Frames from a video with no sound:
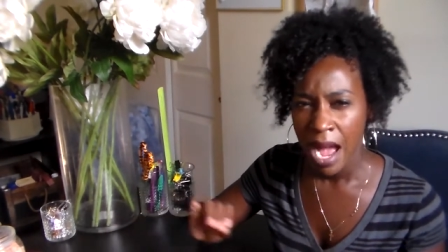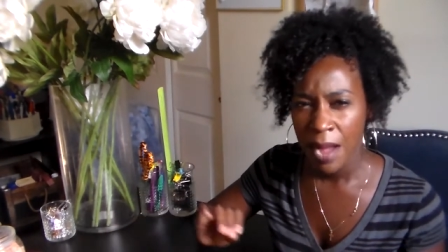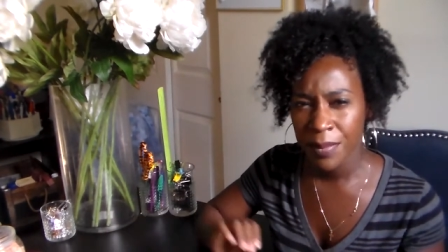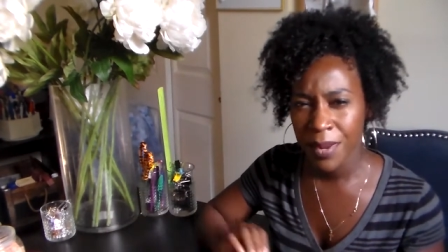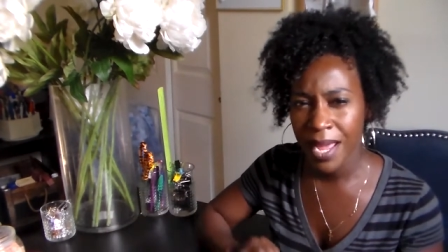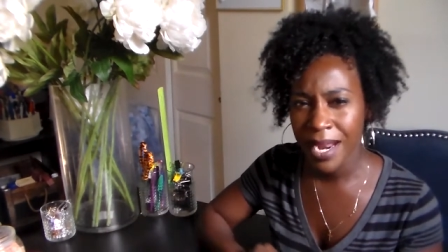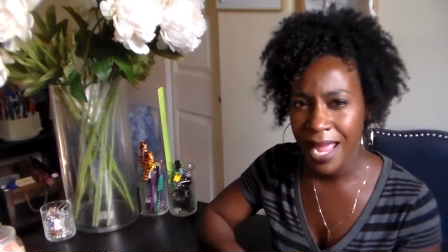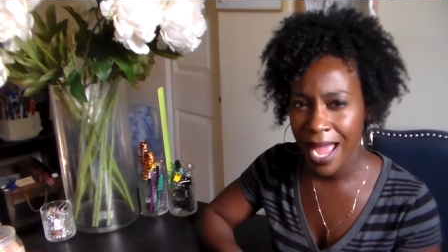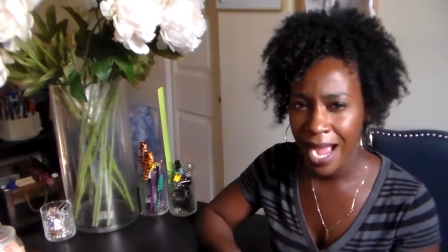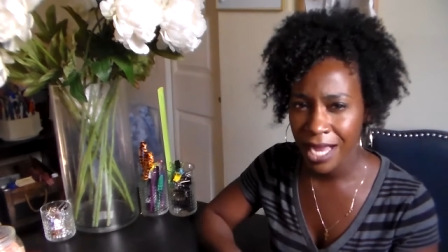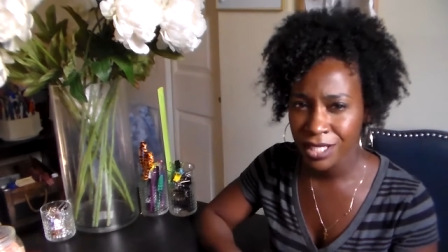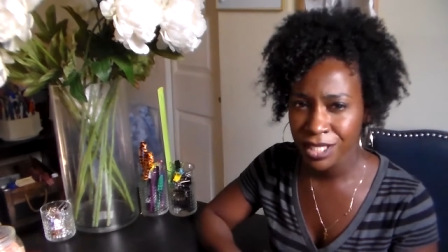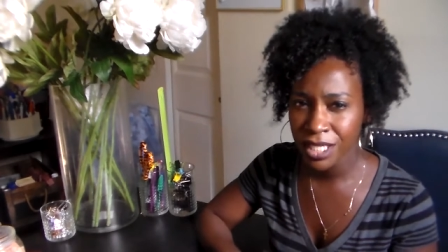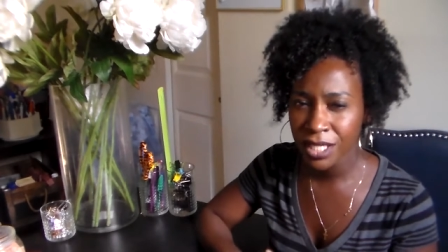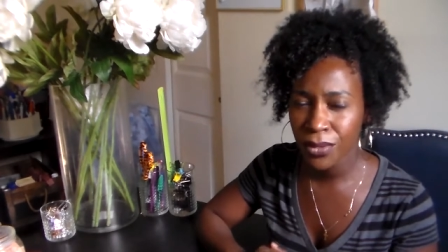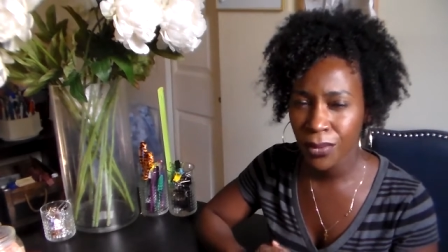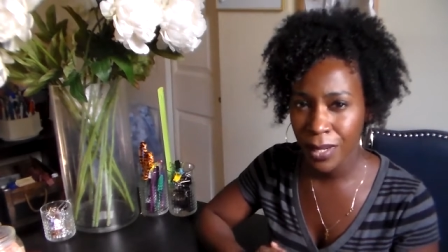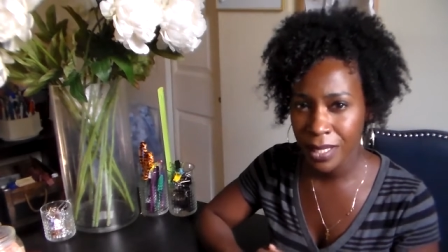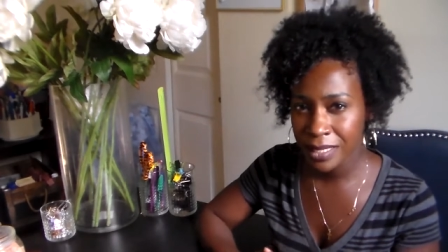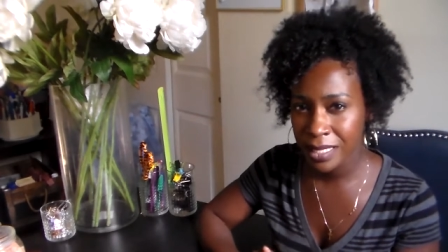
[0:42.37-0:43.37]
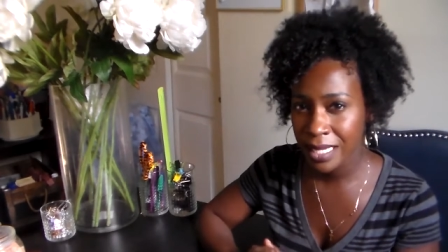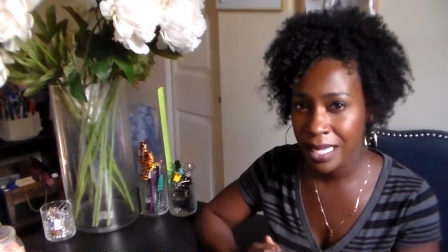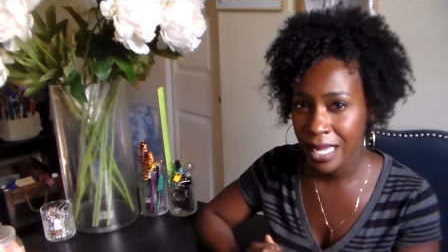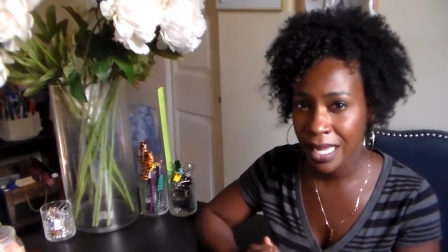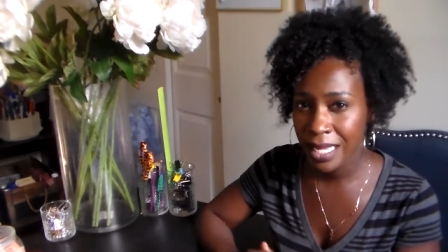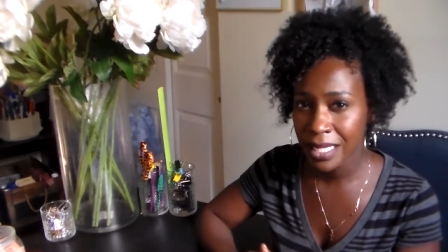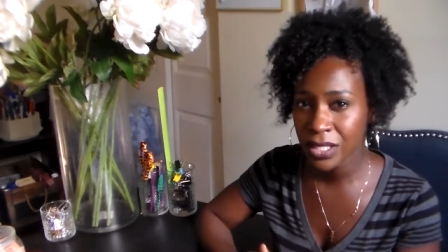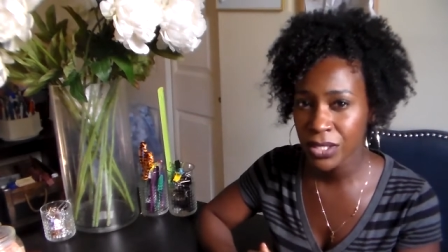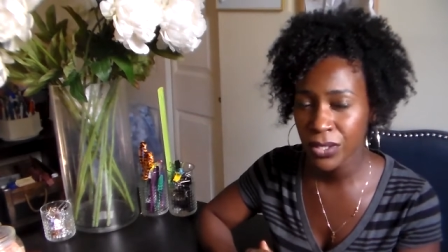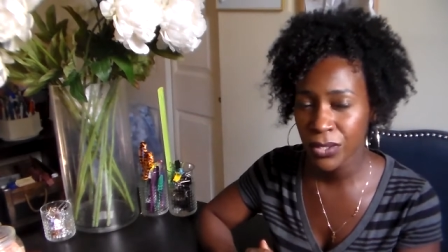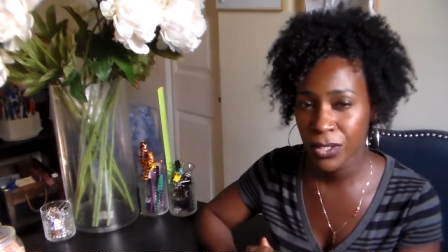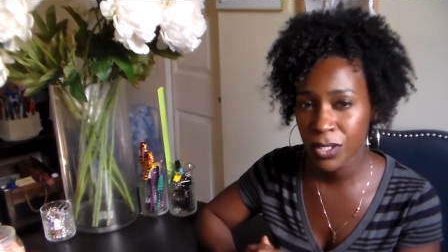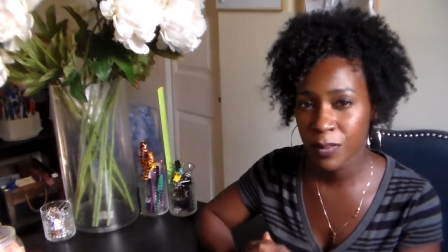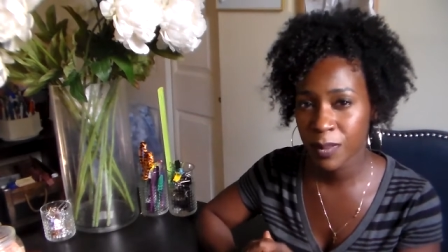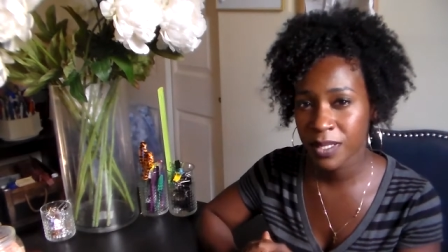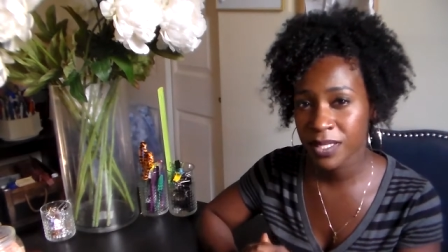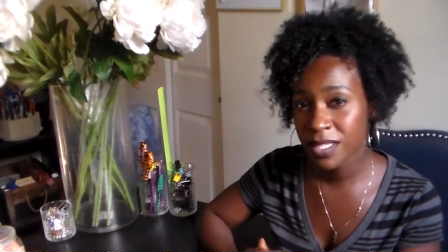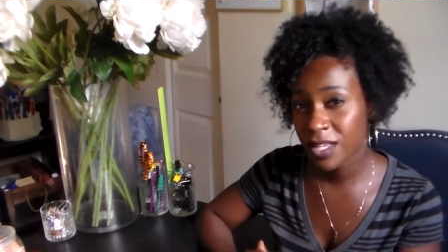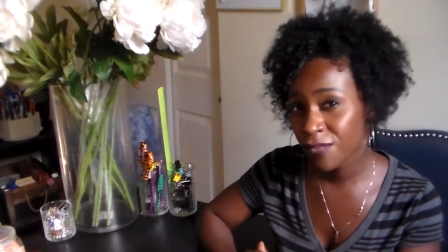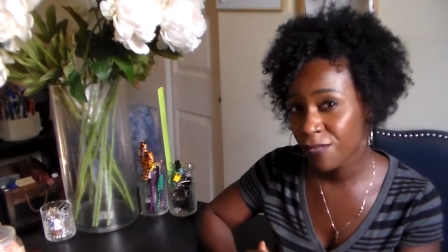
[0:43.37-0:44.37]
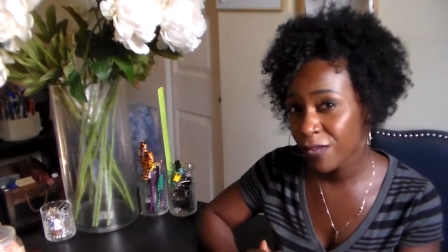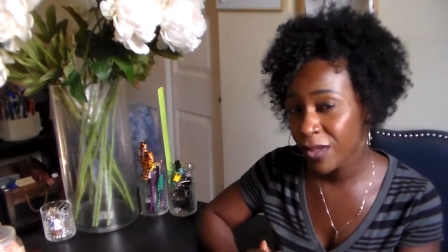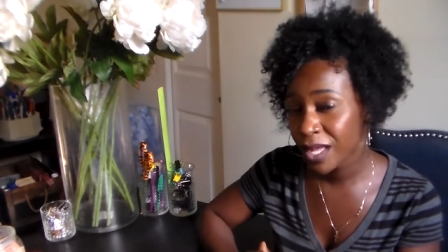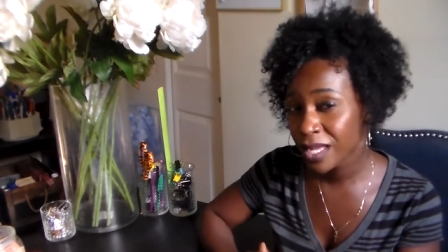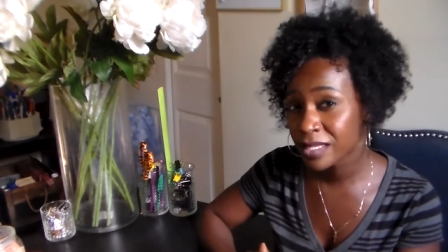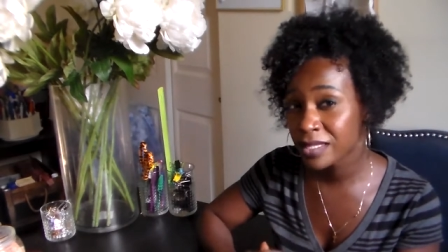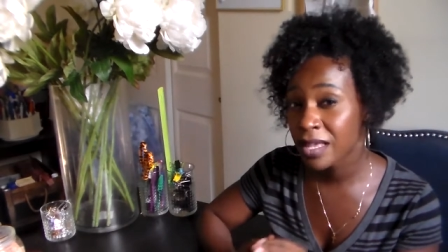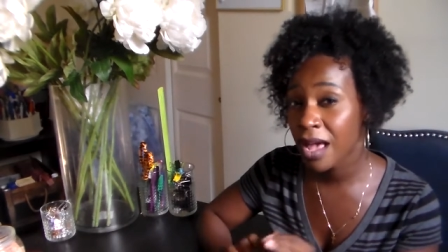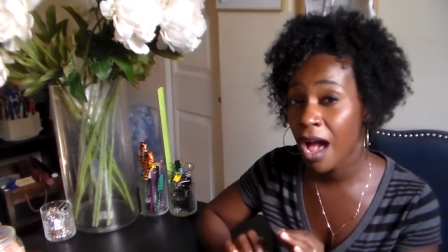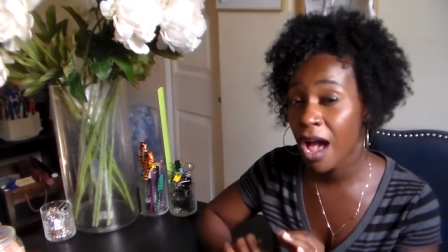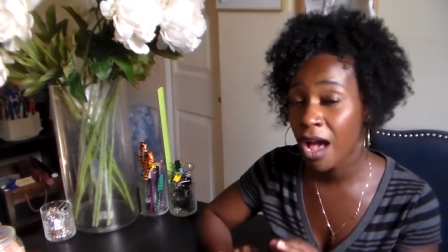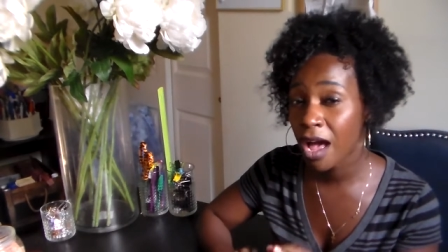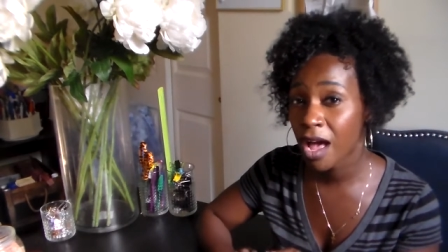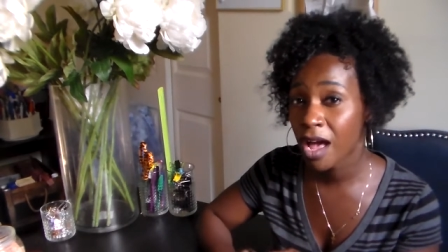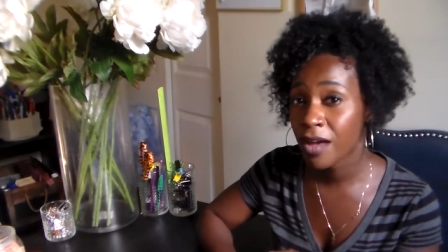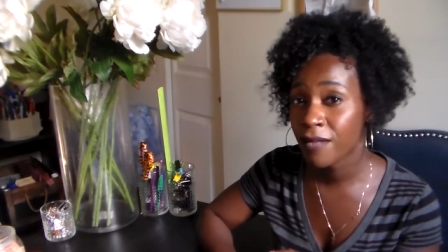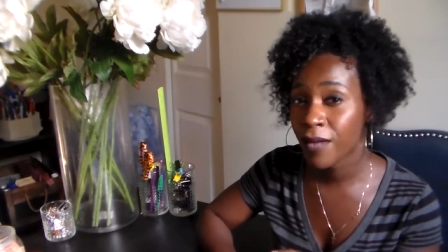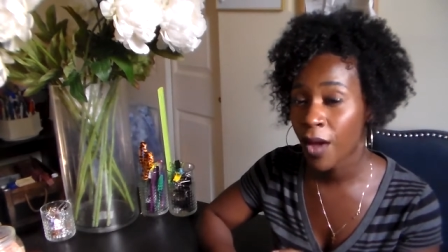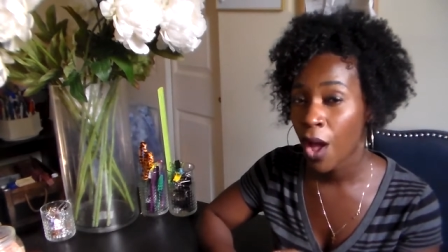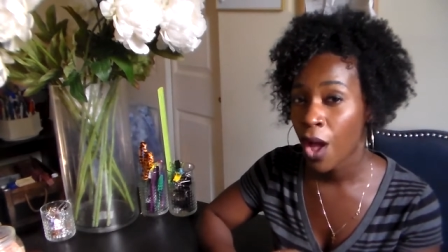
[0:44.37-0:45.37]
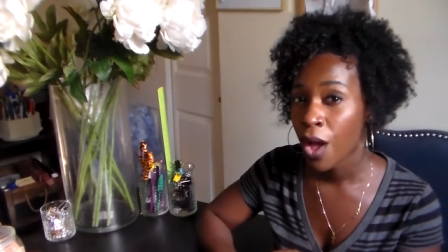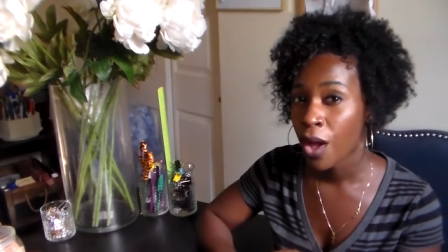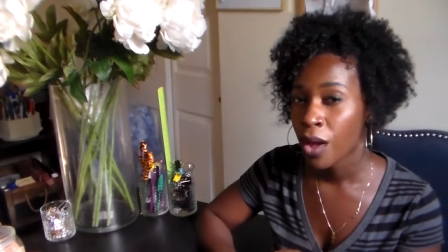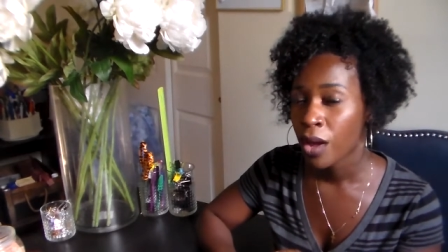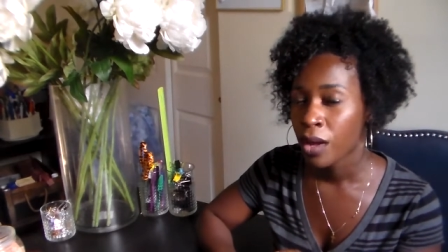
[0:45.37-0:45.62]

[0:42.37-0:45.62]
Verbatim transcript: I'm not actually going to get into specifics of